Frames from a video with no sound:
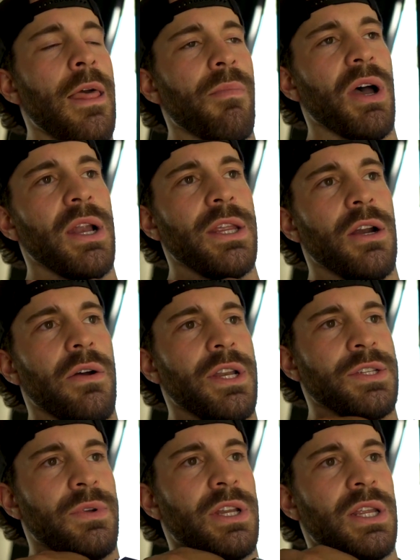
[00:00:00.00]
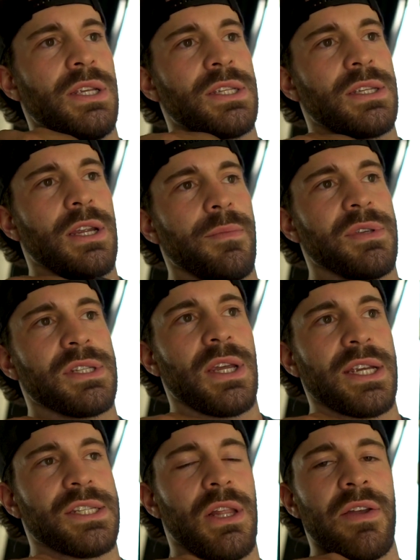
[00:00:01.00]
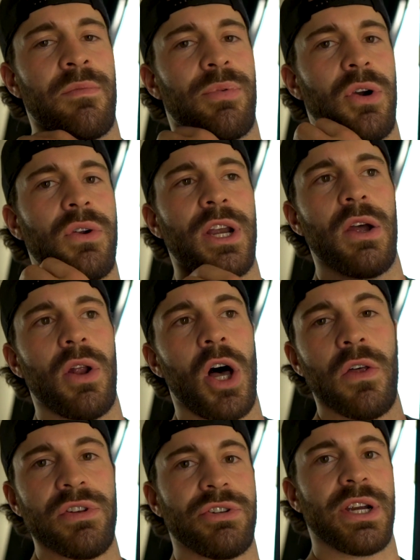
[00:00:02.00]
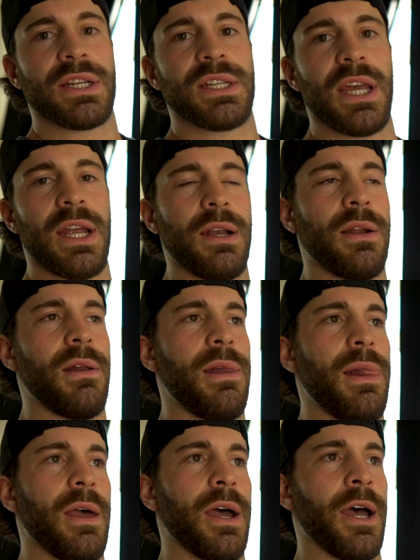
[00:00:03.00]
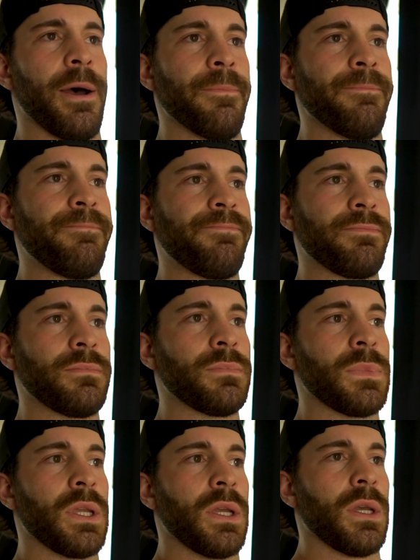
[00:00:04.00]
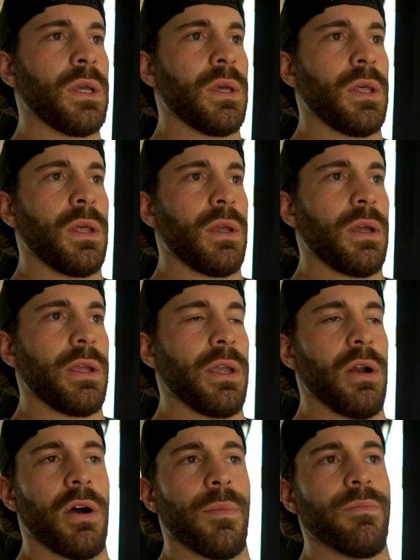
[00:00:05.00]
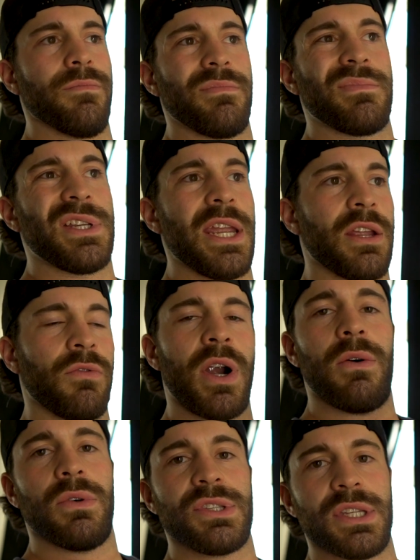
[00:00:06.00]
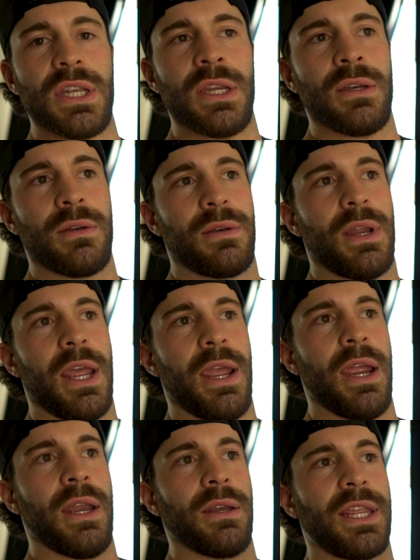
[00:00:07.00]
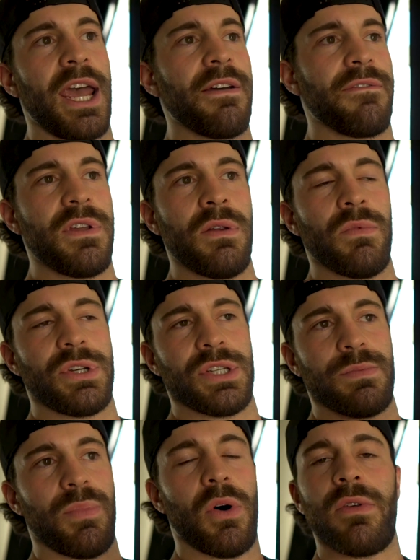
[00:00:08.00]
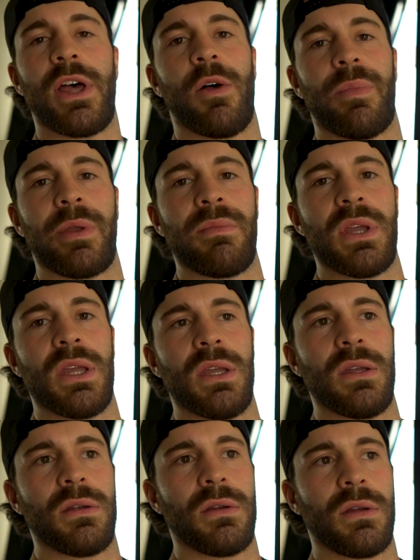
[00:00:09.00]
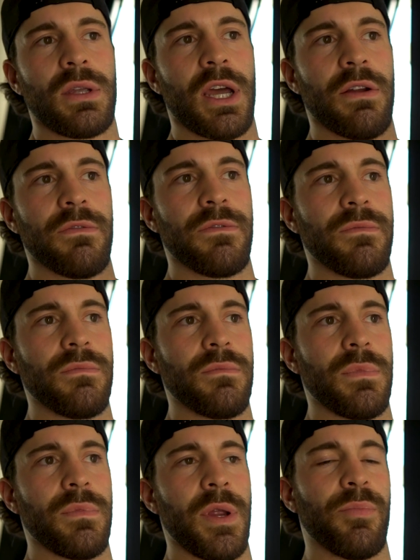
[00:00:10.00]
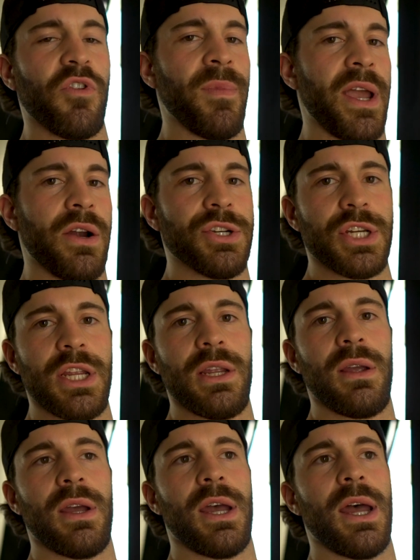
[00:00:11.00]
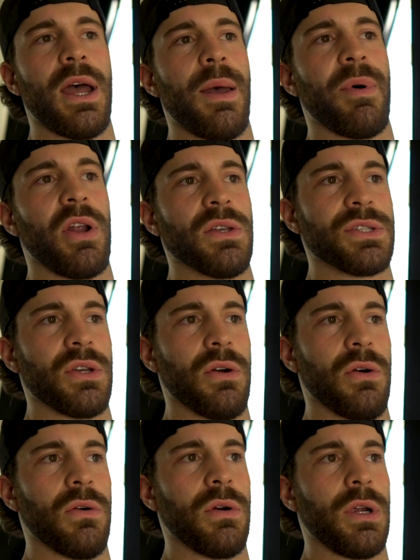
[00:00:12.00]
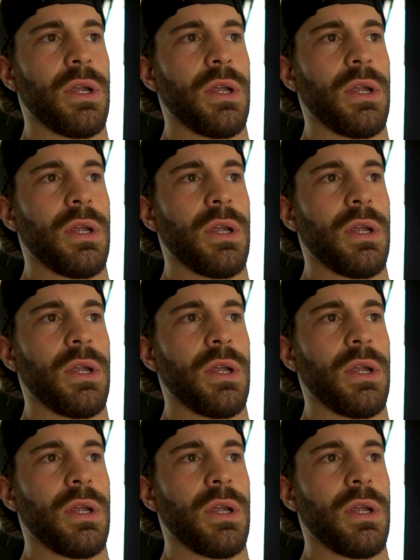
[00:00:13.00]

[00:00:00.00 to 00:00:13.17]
But you know, it is what it is. I still haven't broken out all the tricks yet. You know, I'm taking Raoulcine and caffeine, which is both helping me kind of improve my energy, but also